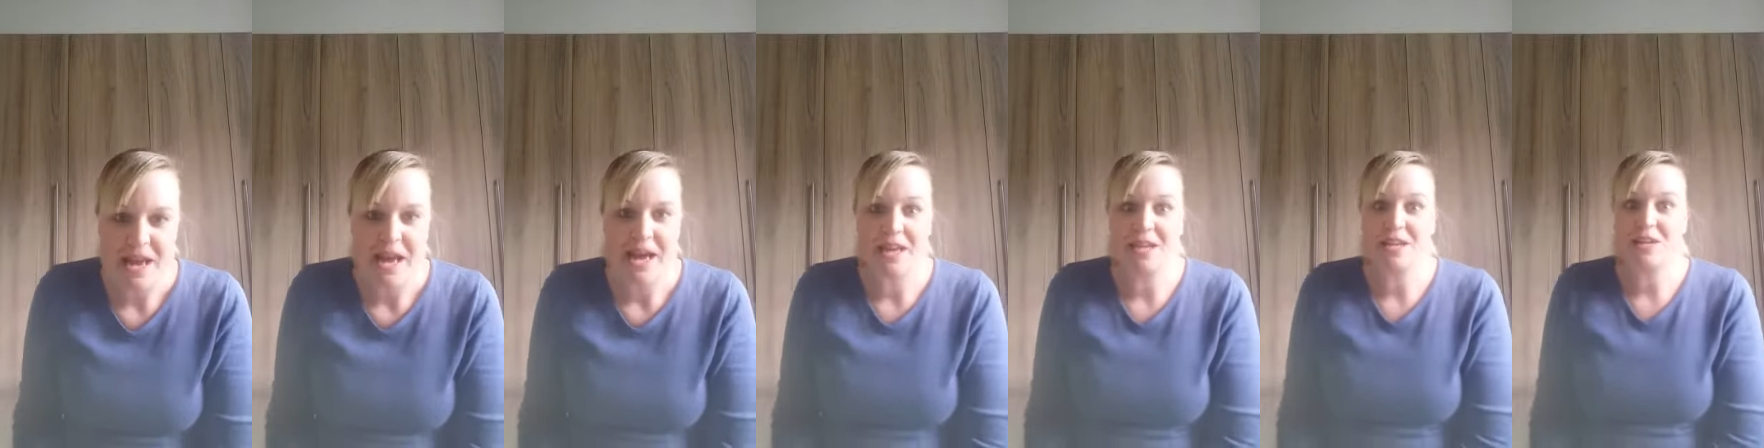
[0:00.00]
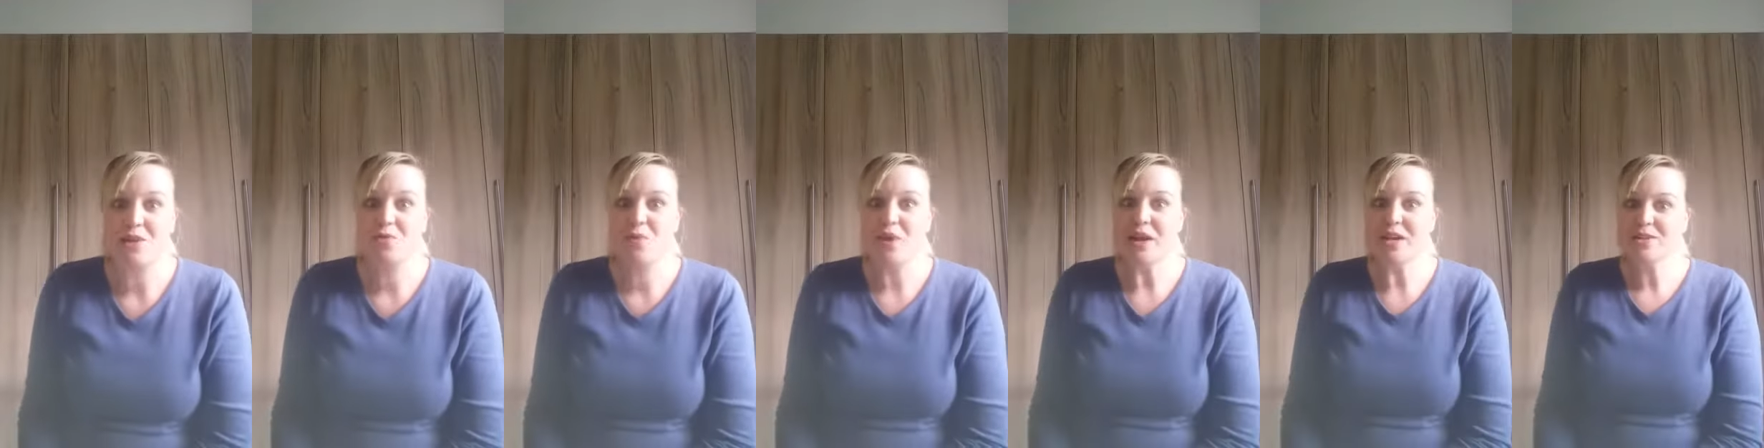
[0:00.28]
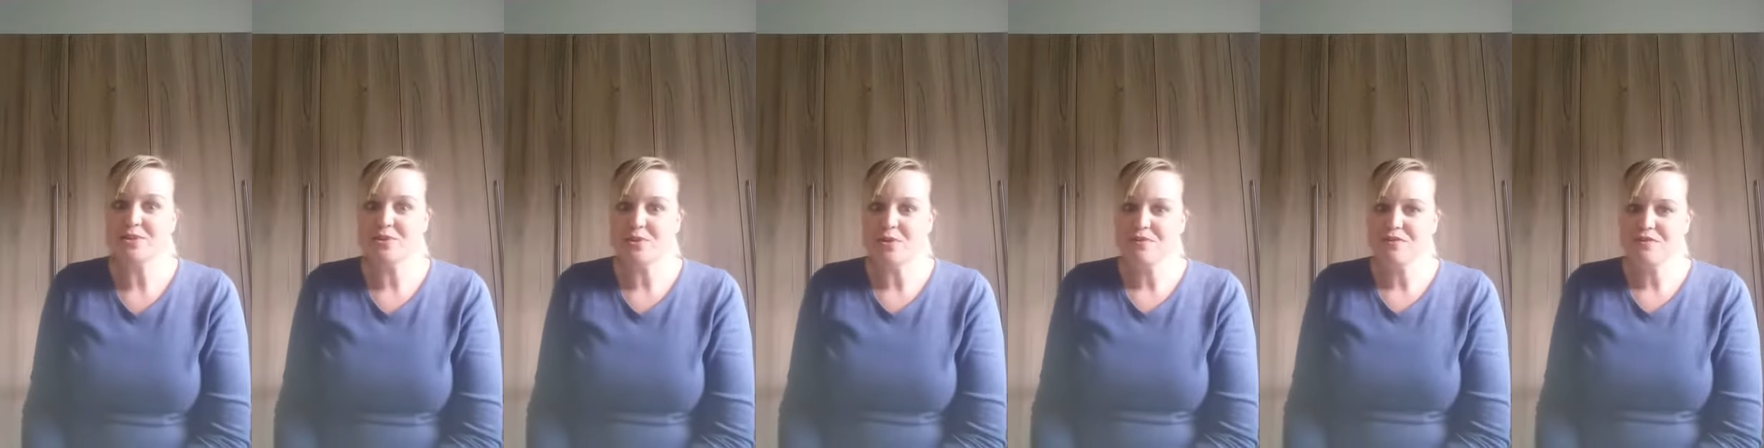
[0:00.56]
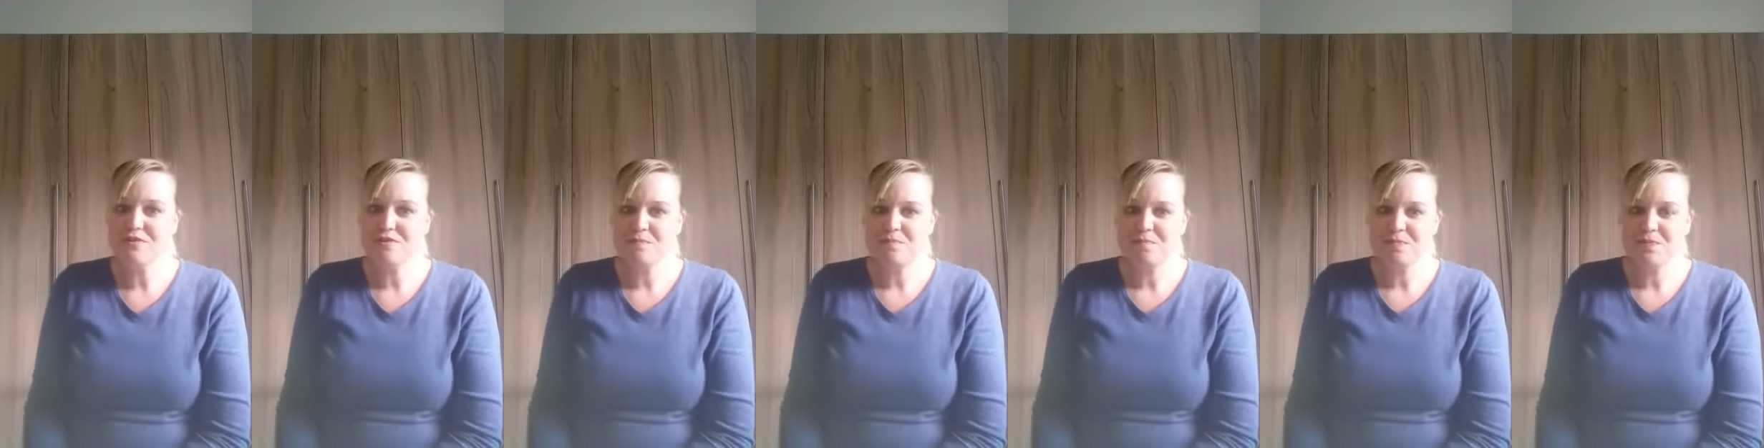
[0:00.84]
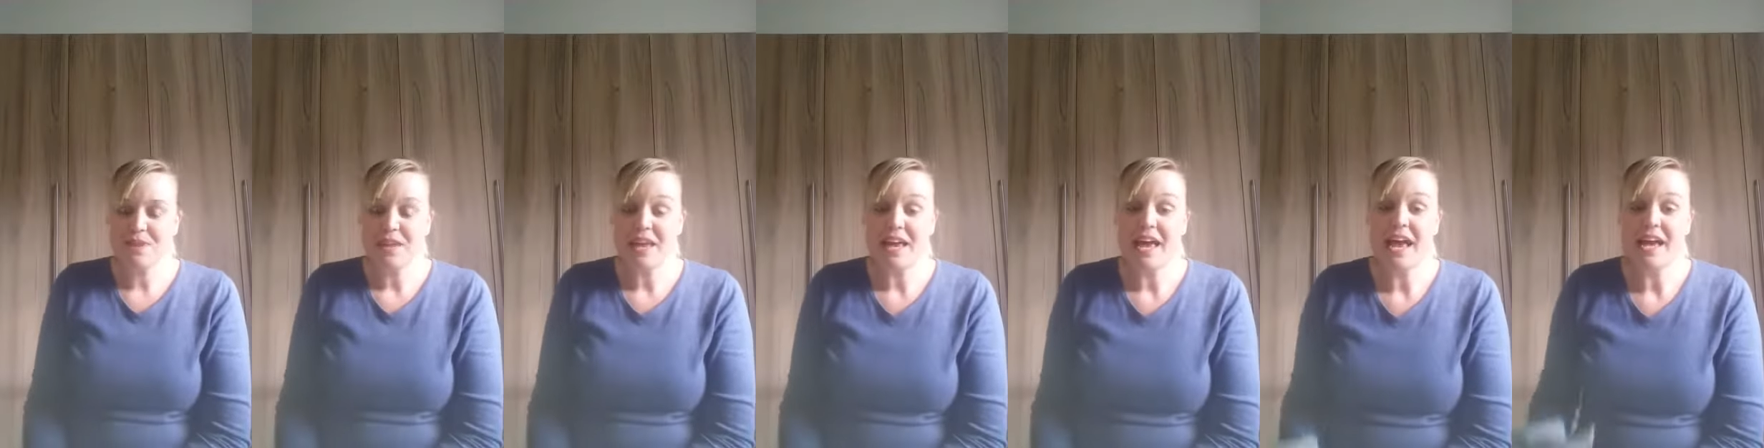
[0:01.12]
And he went off.
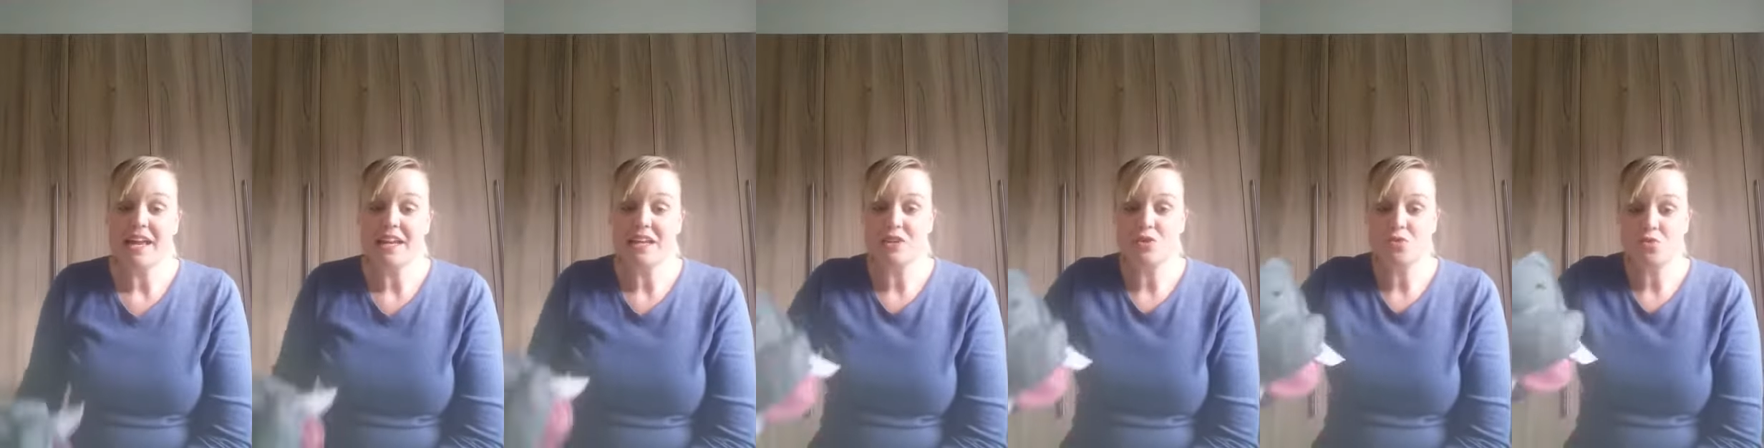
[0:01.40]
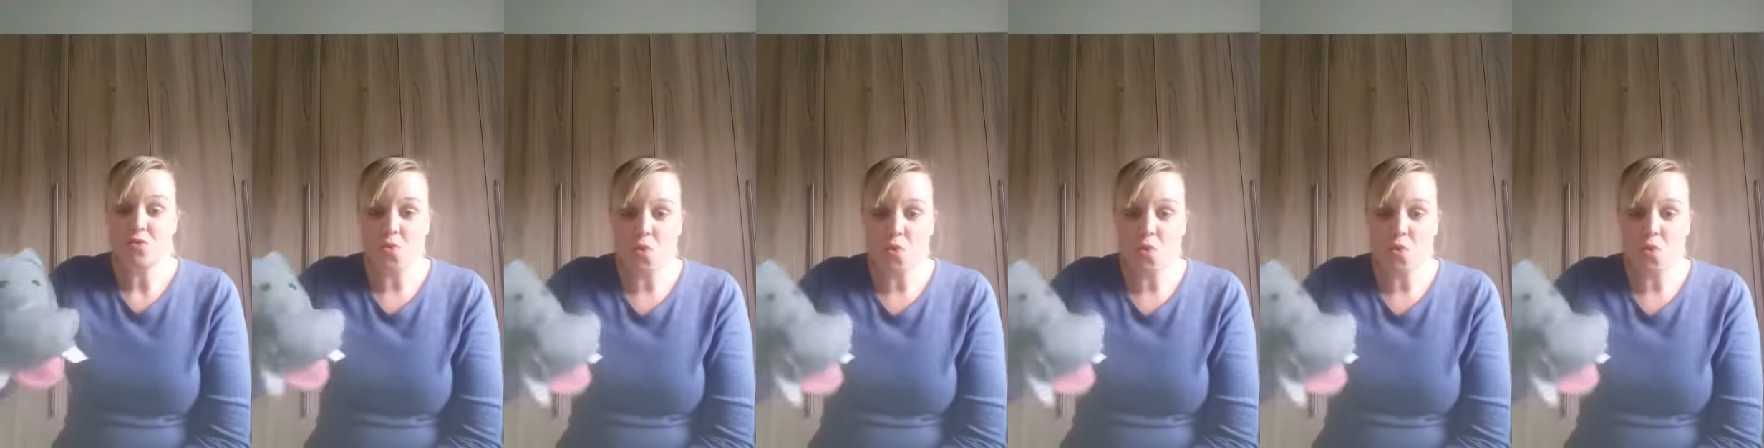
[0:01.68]
He's